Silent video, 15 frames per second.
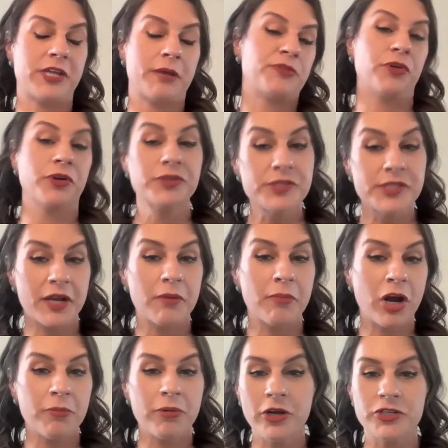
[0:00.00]
stepped foot in Santa
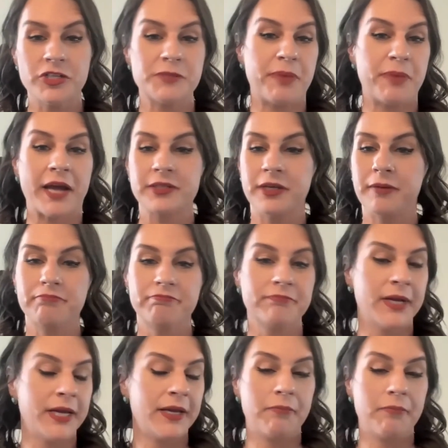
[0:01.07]
Barbara, just packed up
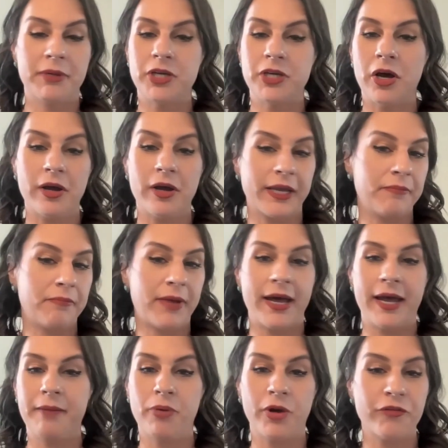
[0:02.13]
my dog and
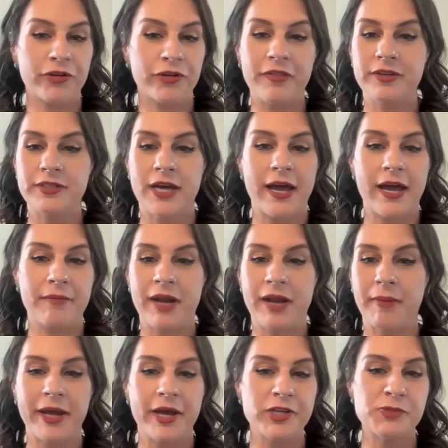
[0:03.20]
my boyfriend at the time,
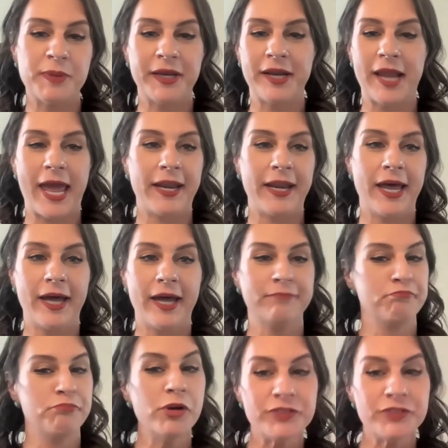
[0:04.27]
now my husband, and
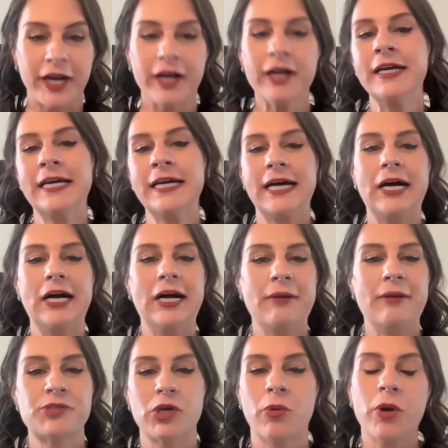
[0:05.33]
moved here.
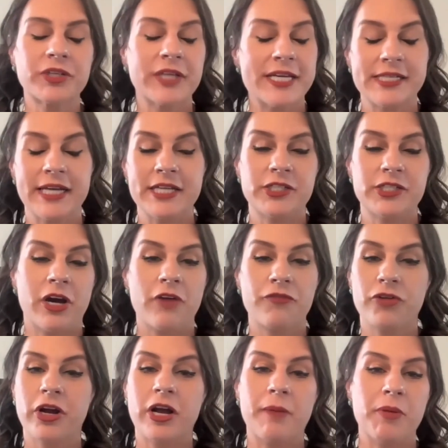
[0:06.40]
So I worked as an SDR
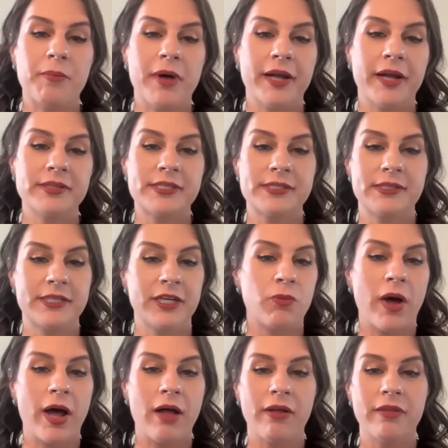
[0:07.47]
for a couple months, did
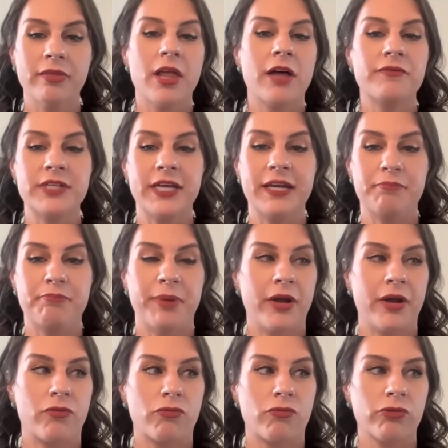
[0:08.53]
well and loved it,
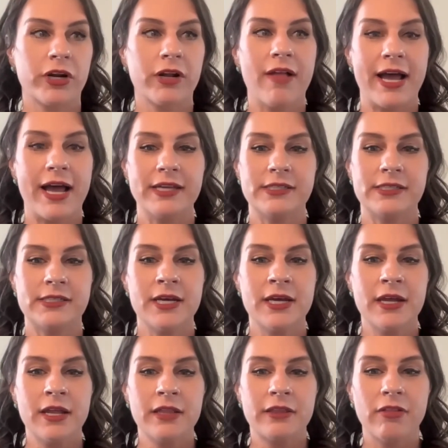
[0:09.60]
but realized
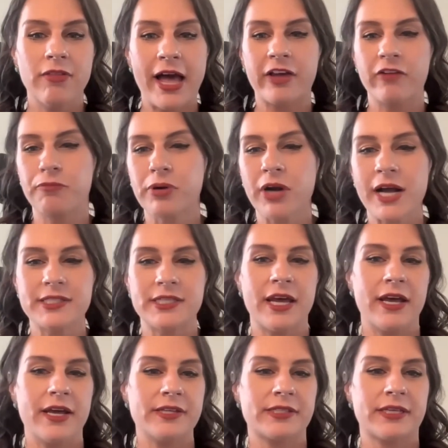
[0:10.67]
the lack of
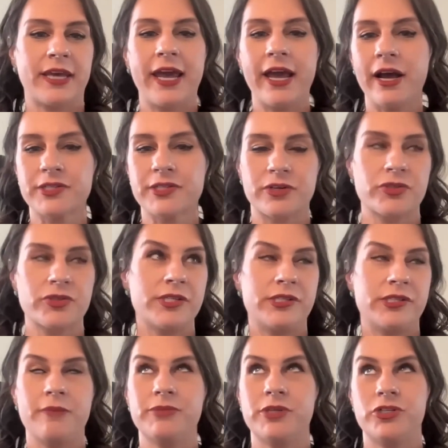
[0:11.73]
process, chaos in our
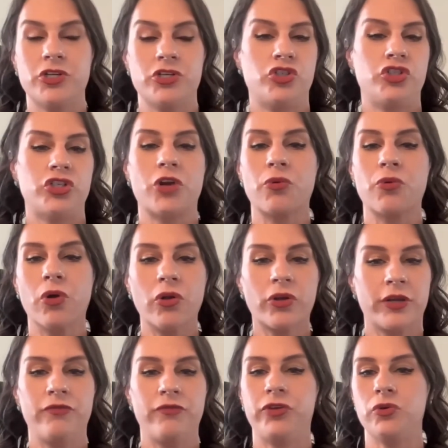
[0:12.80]
systems, and just general
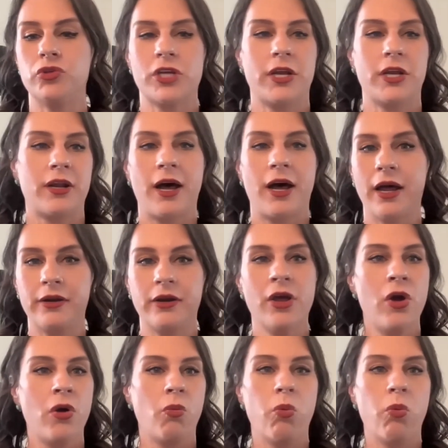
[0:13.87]
confusion
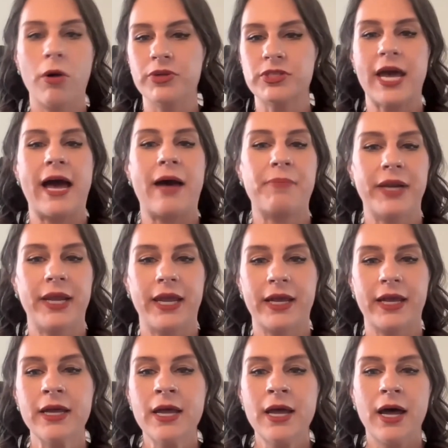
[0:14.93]
on what was
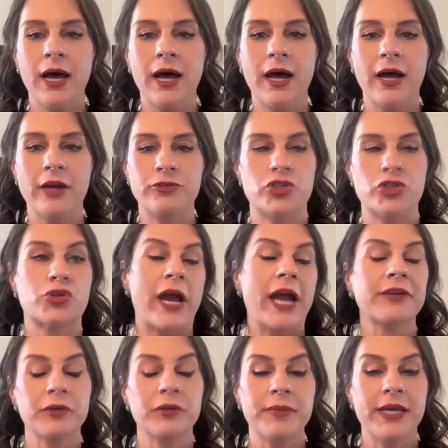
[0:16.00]
happening
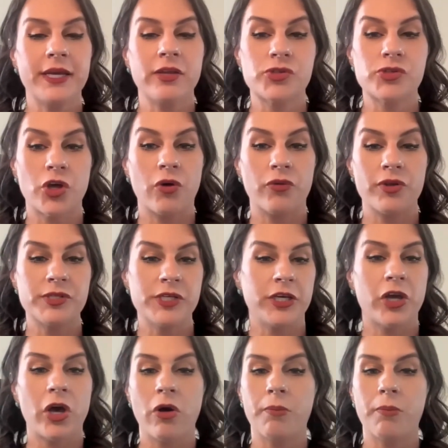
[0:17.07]
distracted me. So the
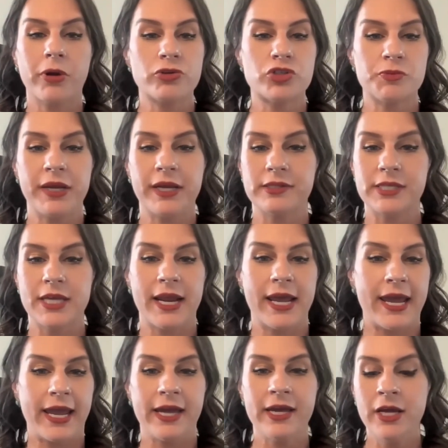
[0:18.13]
CEO approached me and said,
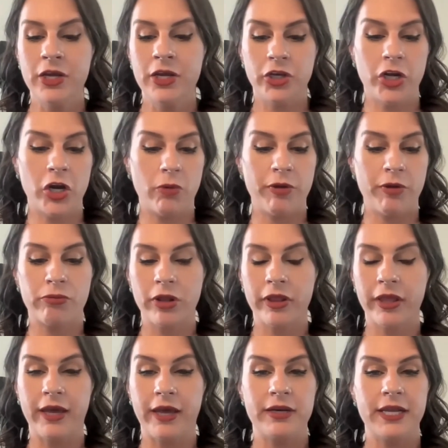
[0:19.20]
hey, we
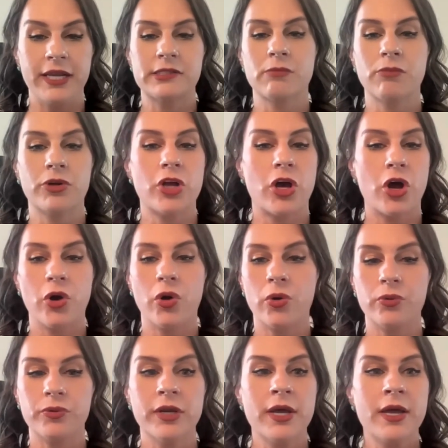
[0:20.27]
really need someone to
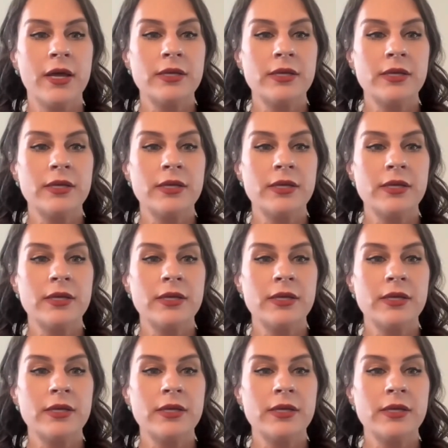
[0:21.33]
own